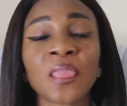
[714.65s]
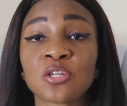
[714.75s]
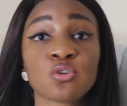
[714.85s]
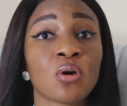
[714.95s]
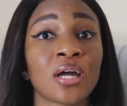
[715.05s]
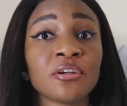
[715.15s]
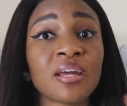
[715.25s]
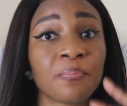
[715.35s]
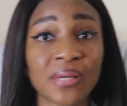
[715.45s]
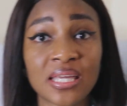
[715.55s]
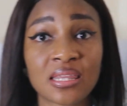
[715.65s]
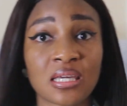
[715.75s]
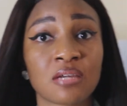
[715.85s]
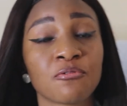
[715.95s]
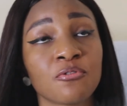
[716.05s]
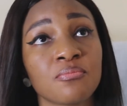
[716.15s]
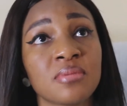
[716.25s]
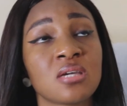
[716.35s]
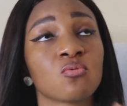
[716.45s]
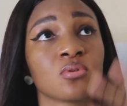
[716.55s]
So another big thing for
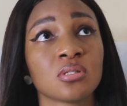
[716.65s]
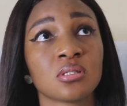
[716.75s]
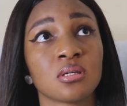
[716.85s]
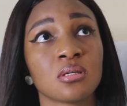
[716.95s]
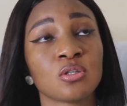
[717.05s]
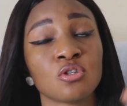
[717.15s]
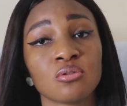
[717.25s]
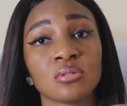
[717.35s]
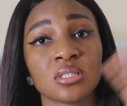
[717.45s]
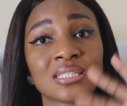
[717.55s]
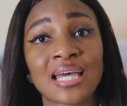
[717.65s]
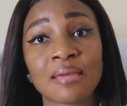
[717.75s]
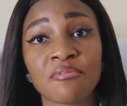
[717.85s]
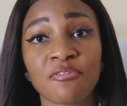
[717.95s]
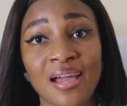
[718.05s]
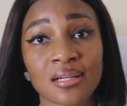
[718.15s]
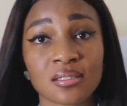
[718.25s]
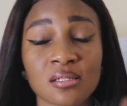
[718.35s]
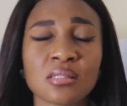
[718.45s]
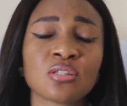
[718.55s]
me was you know, the time
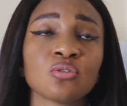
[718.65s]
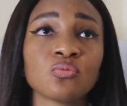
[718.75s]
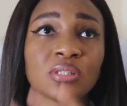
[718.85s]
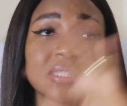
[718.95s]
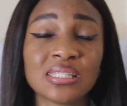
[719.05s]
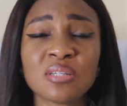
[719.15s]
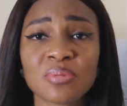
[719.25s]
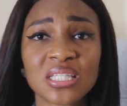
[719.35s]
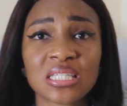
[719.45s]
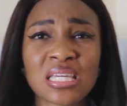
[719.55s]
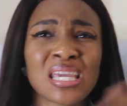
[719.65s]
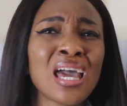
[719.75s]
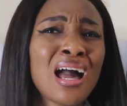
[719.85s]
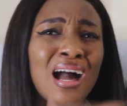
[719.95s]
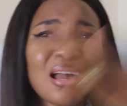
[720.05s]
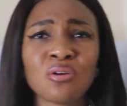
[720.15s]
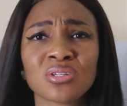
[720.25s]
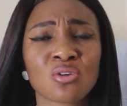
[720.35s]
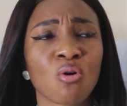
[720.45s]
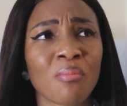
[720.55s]
factor. So with CBT, I always got